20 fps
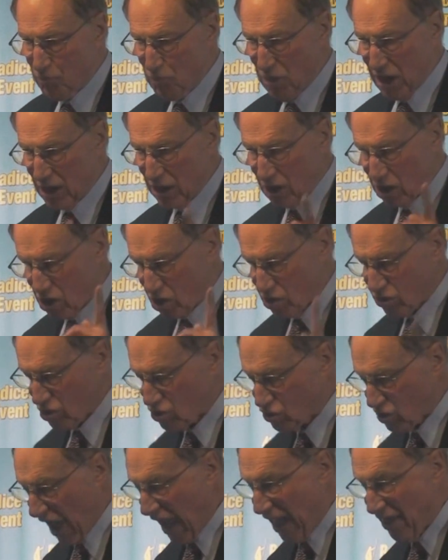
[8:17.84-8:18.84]
being at
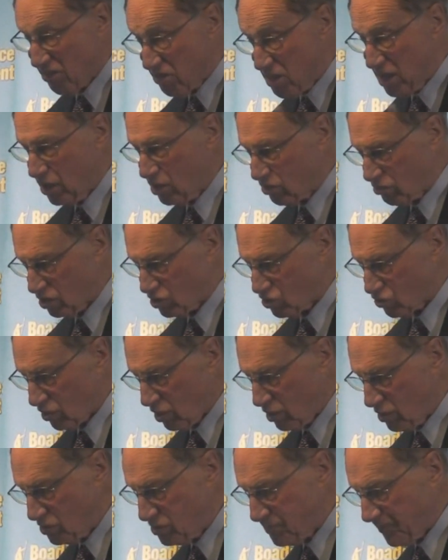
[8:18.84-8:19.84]
the
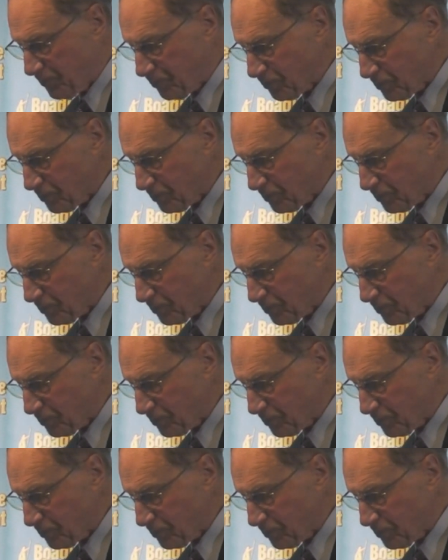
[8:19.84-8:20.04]
crossroads.